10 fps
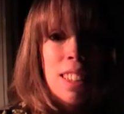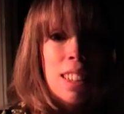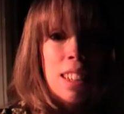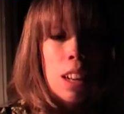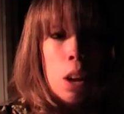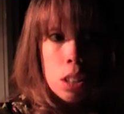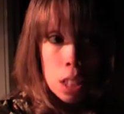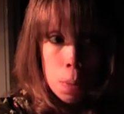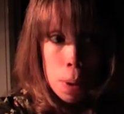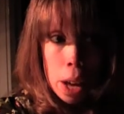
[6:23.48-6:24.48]
did lots
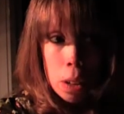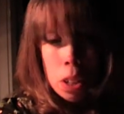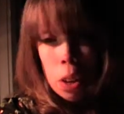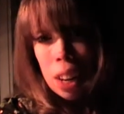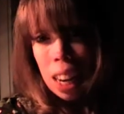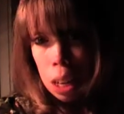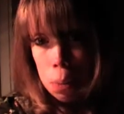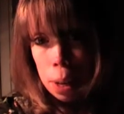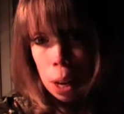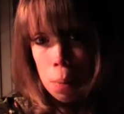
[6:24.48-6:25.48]
come out? Did only a little
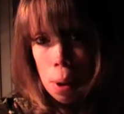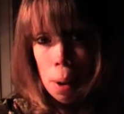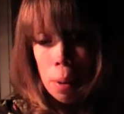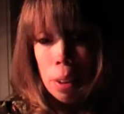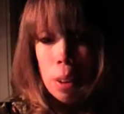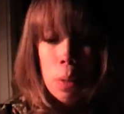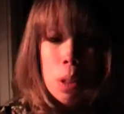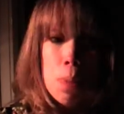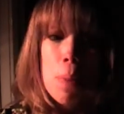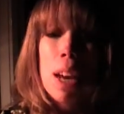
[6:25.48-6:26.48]
bit come out? You know, was
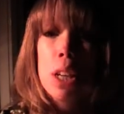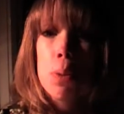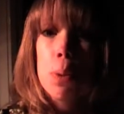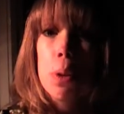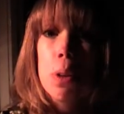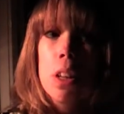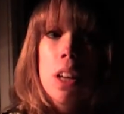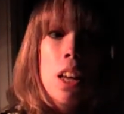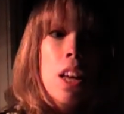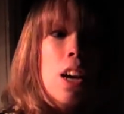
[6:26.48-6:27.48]
it manageable?
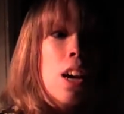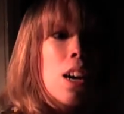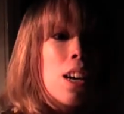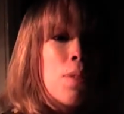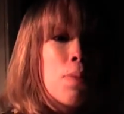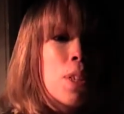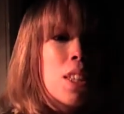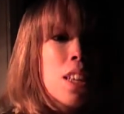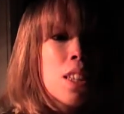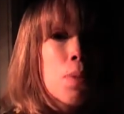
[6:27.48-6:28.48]
Because
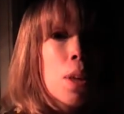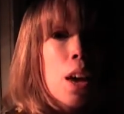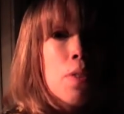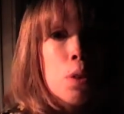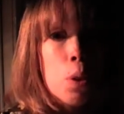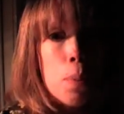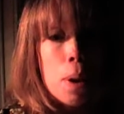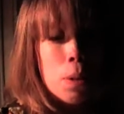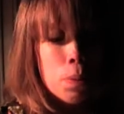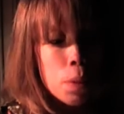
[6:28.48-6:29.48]
um, that's something I've thought
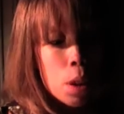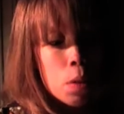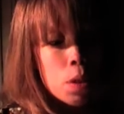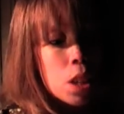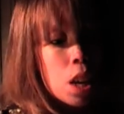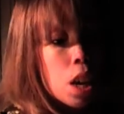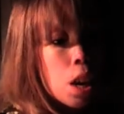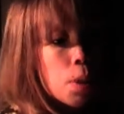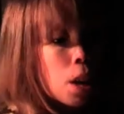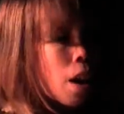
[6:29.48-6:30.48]
about. And obviously,
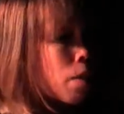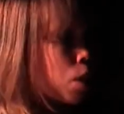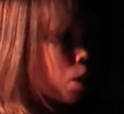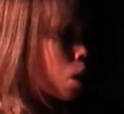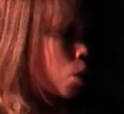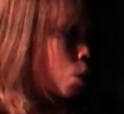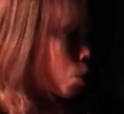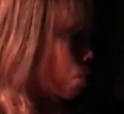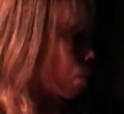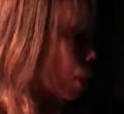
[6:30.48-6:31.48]
I'm going to have to start sort of
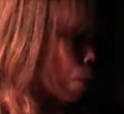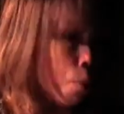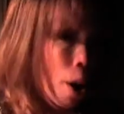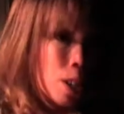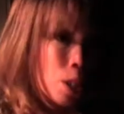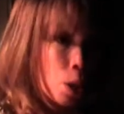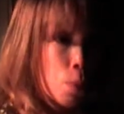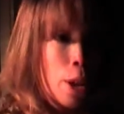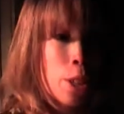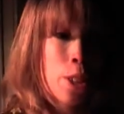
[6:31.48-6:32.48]
putting practical
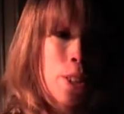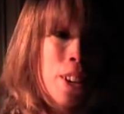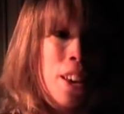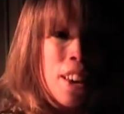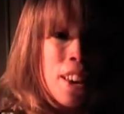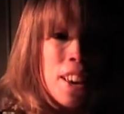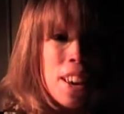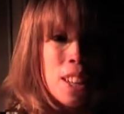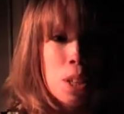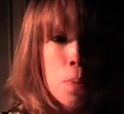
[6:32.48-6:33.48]
measures
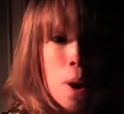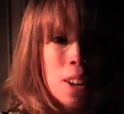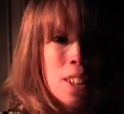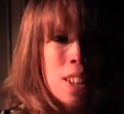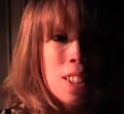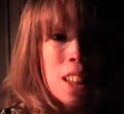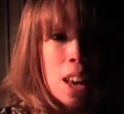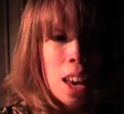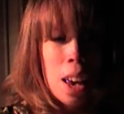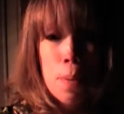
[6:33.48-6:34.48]
into practice,
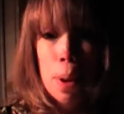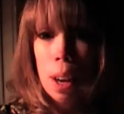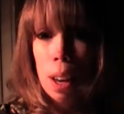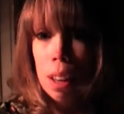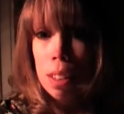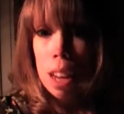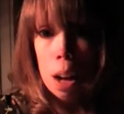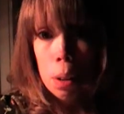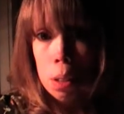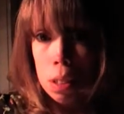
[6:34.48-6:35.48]
like putting
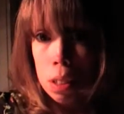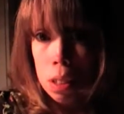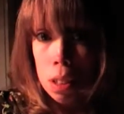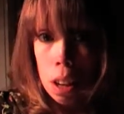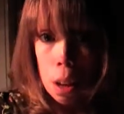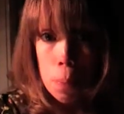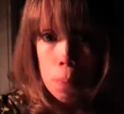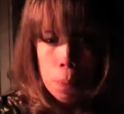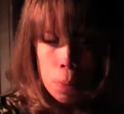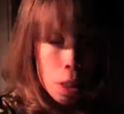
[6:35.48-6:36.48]
towels
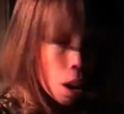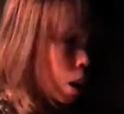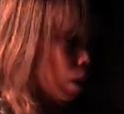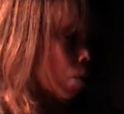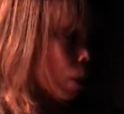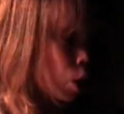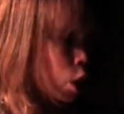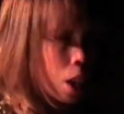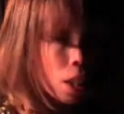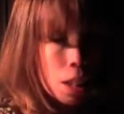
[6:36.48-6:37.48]
um, under my
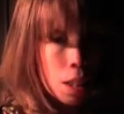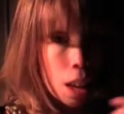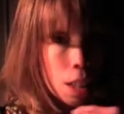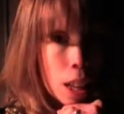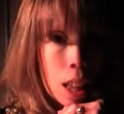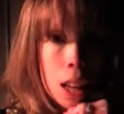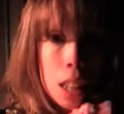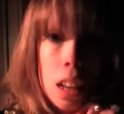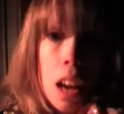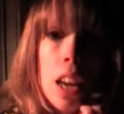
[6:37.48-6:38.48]
sheets and things like that at
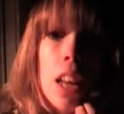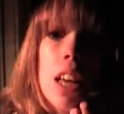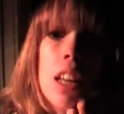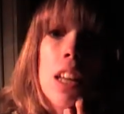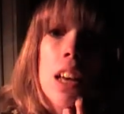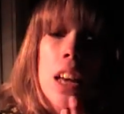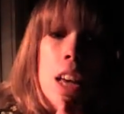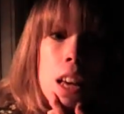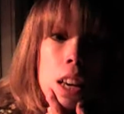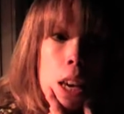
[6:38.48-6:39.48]
night, and
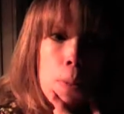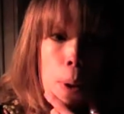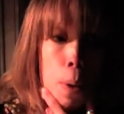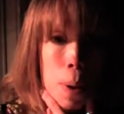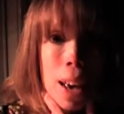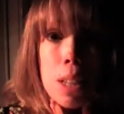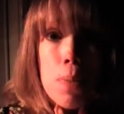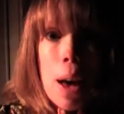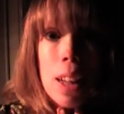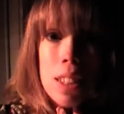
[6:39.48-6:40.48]
keeping maxi
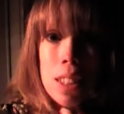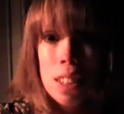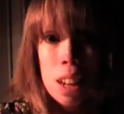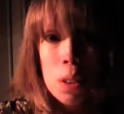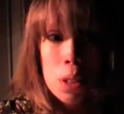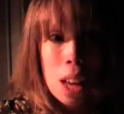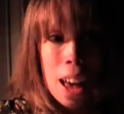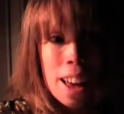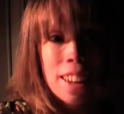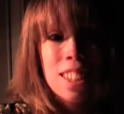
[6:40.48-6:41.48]
pads close at
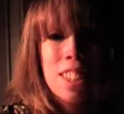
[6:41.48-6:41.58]
hand